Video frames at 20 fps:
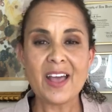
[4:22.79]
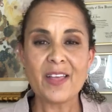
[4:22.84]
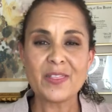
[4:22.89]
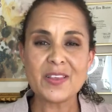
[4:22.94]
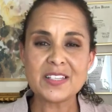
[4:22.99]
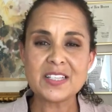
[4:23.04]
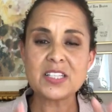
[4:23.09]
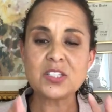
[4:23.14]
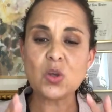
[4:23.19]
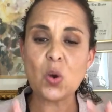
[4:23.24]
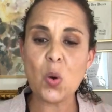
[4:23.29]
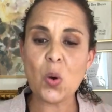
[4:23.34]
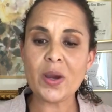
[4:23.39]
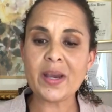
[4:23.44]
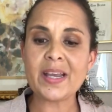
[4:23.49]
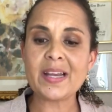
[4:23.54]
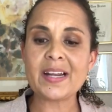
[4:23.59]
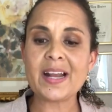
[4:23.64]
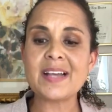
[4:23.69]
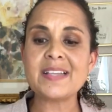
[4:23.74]
This is
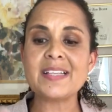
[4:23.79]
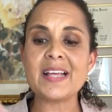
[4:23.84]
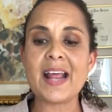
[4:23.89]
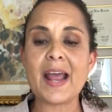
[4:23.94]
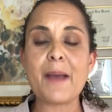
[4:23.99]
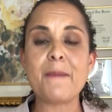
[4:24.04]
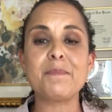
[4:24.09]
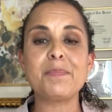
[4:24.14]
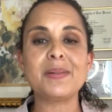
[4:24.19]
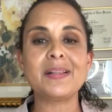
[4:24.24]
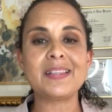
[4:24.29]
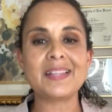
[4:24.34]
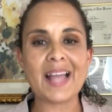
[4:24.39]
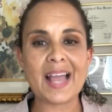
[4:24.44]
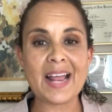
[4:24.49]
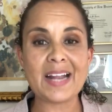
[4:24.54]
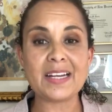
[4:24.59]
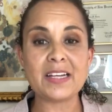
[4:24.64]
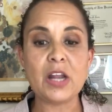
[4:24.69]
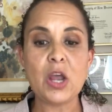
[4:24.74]
organized and
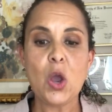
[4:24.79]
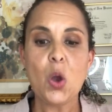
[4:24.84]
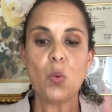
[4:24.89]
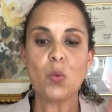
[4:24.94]
planning,